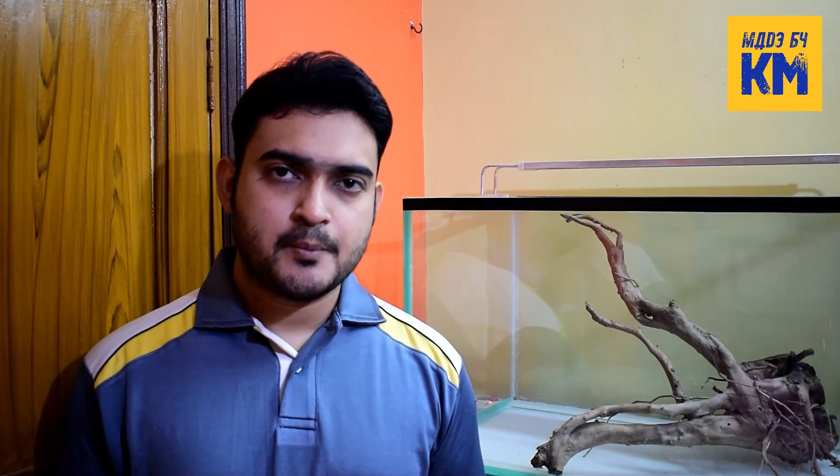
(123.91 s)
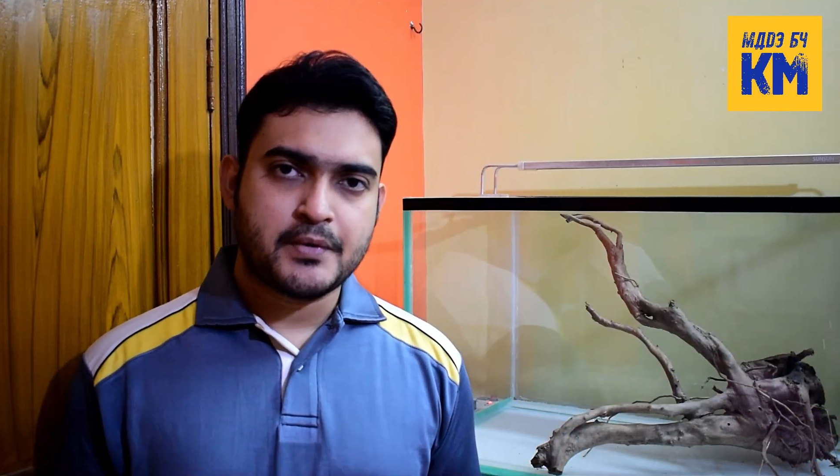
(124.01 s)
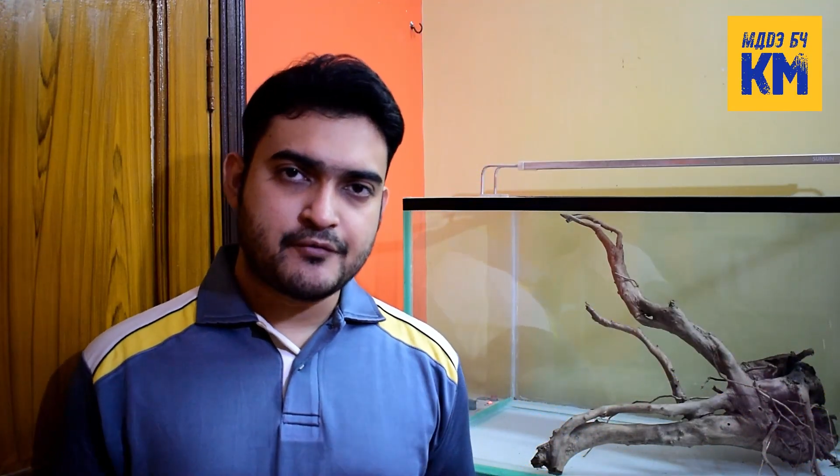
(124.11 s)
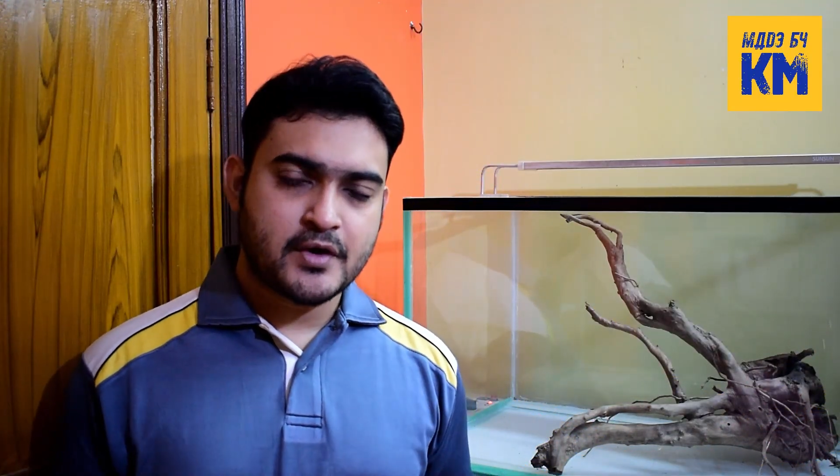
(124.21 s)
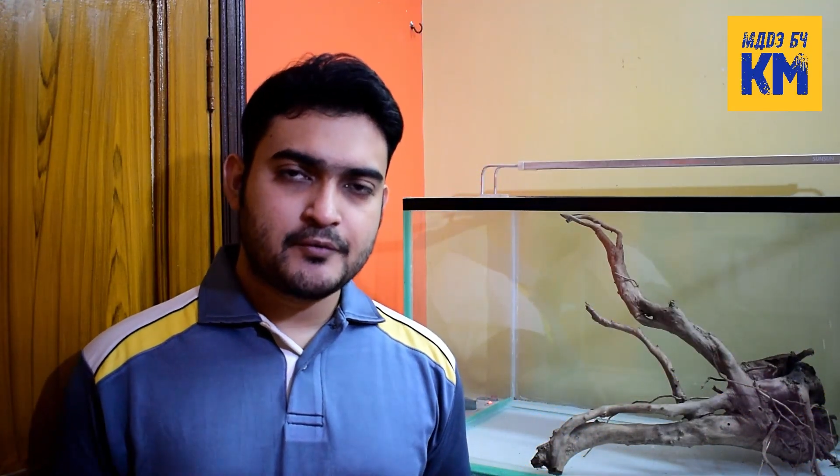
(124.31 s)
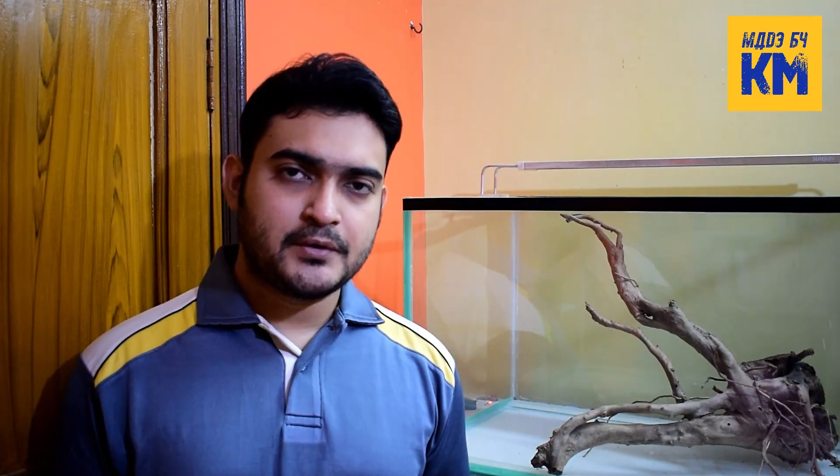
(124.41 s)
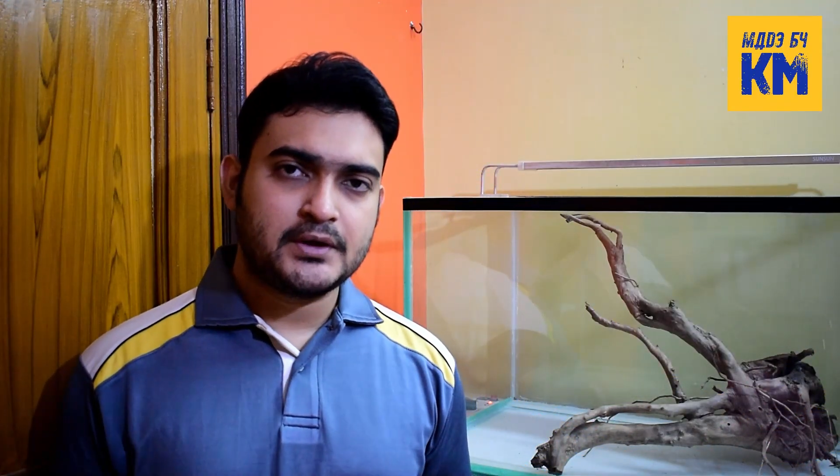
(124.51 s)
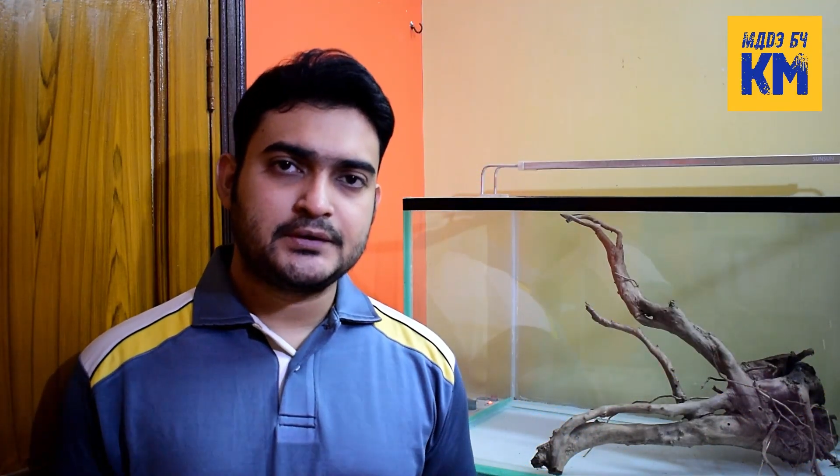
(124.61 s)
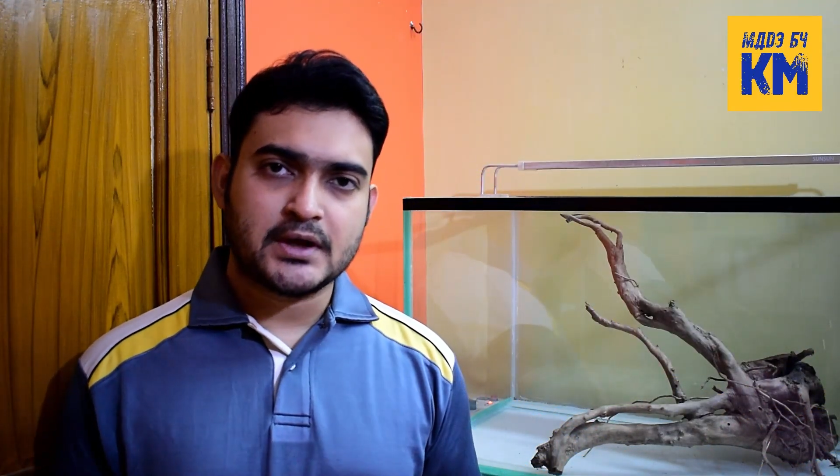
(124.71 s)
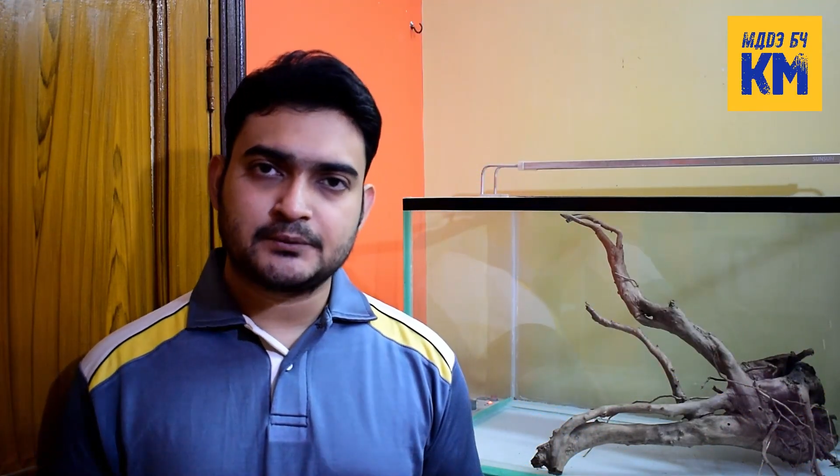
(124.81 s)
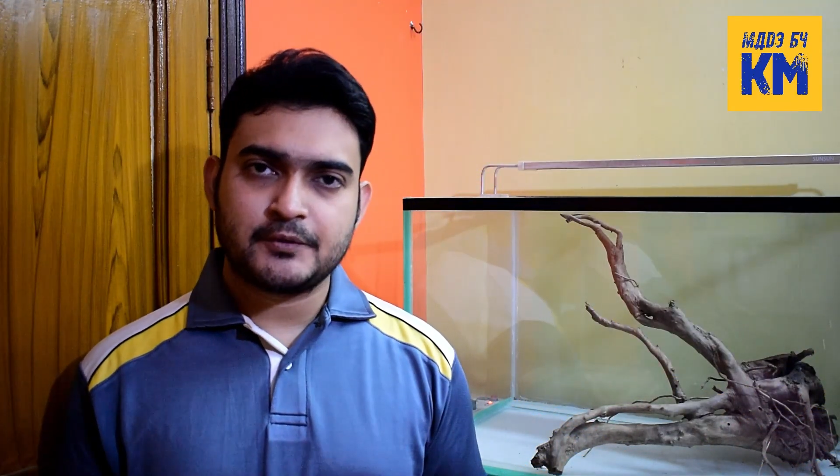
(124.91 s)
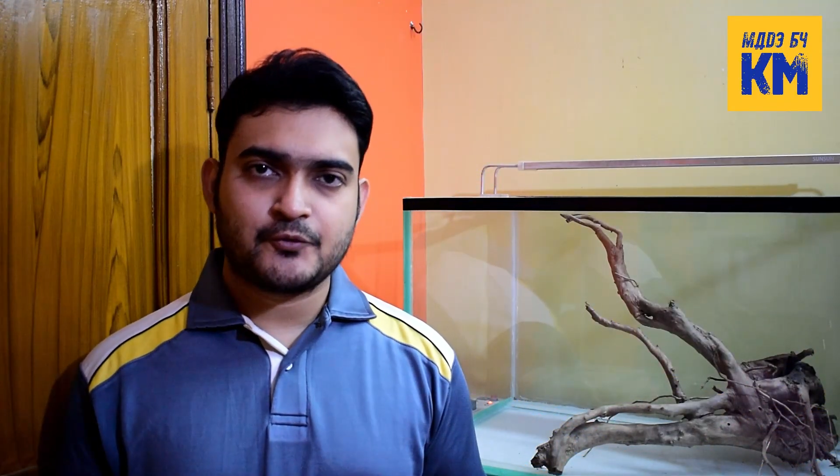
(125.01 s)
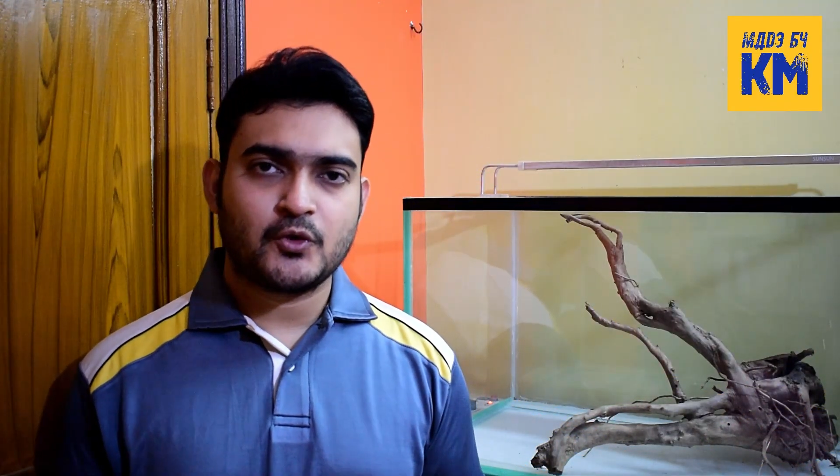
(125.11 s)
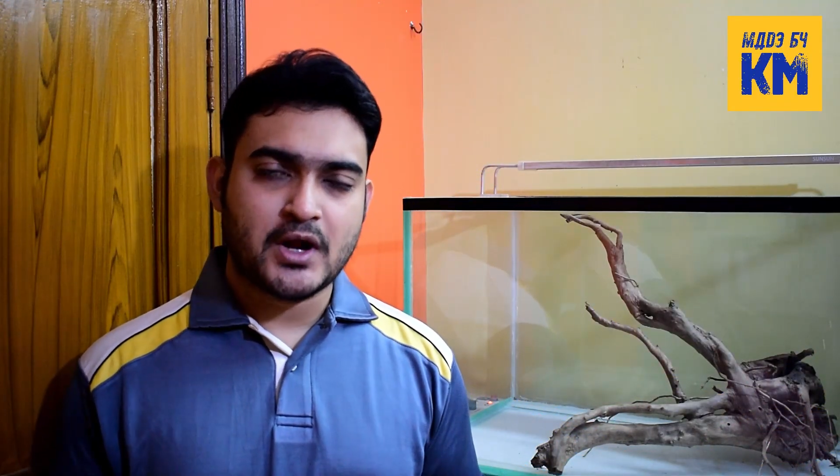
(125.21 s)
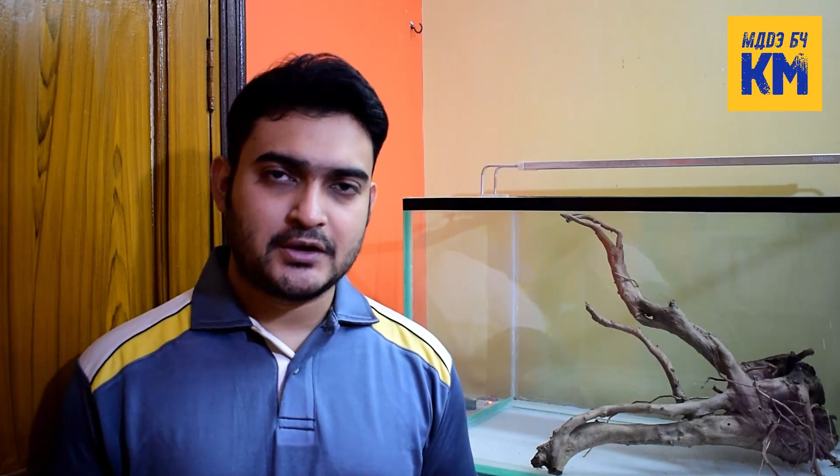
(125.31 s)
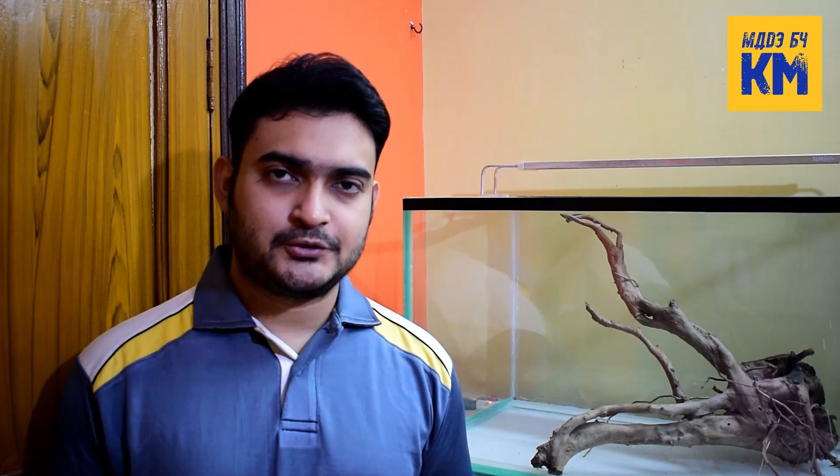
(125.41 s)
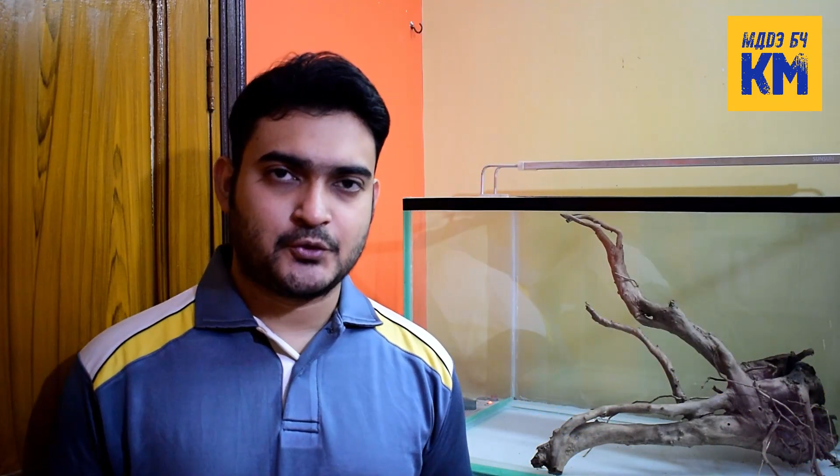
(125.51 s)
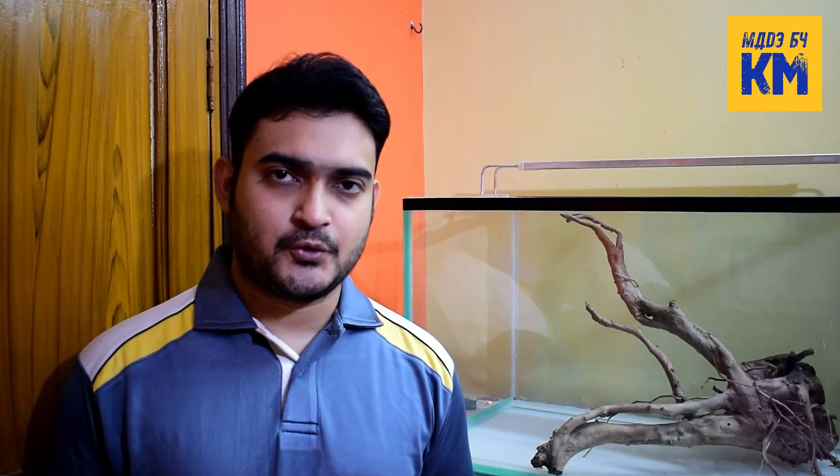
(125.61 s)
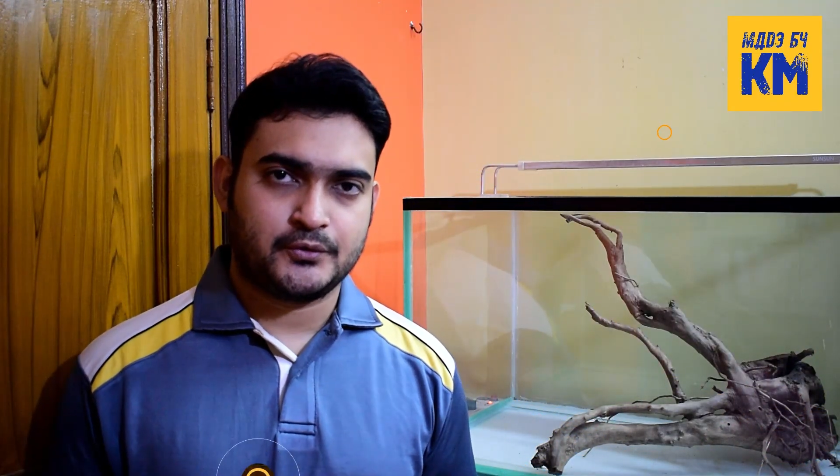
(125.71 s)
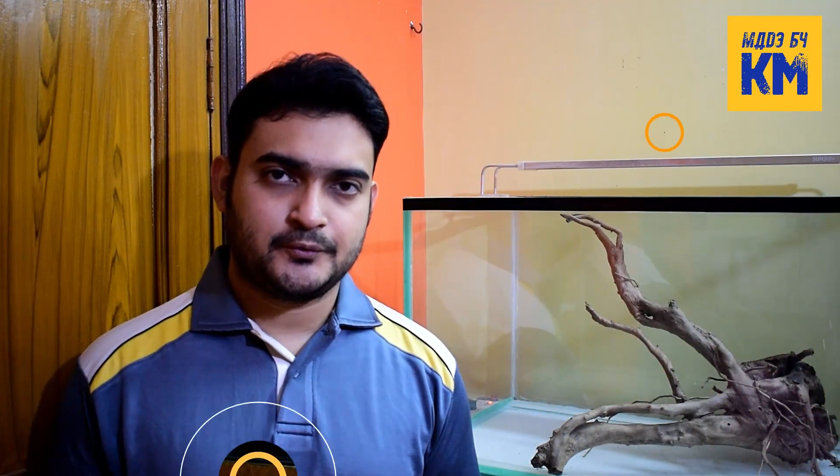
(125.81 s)
preferably just before
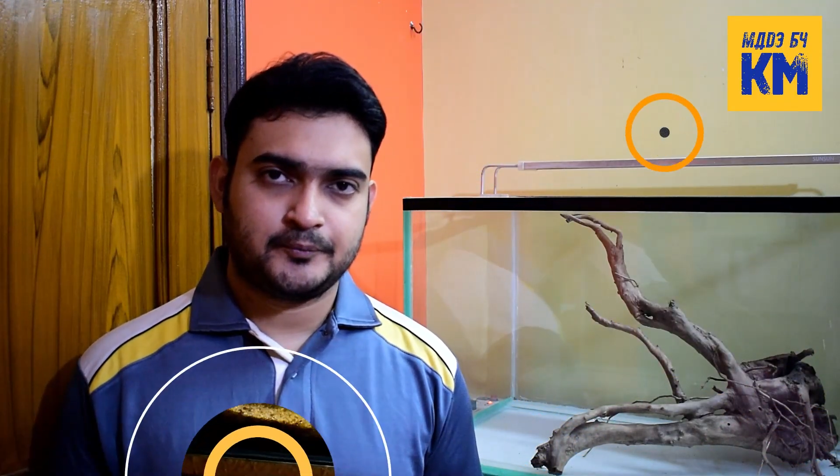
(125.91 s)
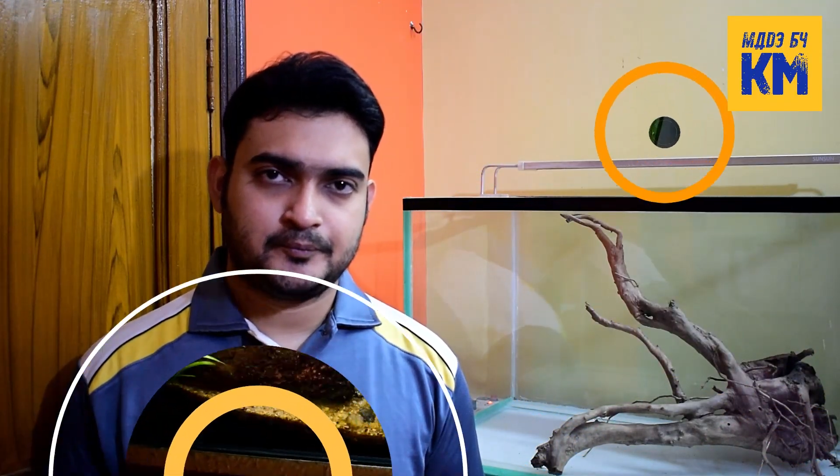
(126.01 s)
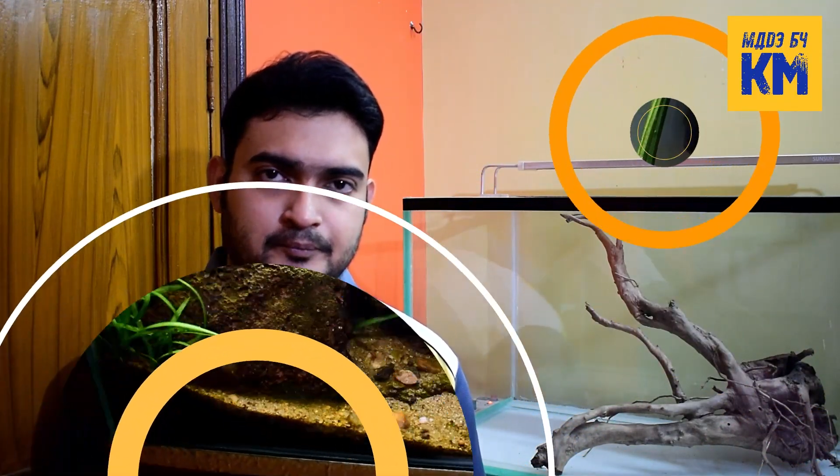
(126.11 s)
lights on.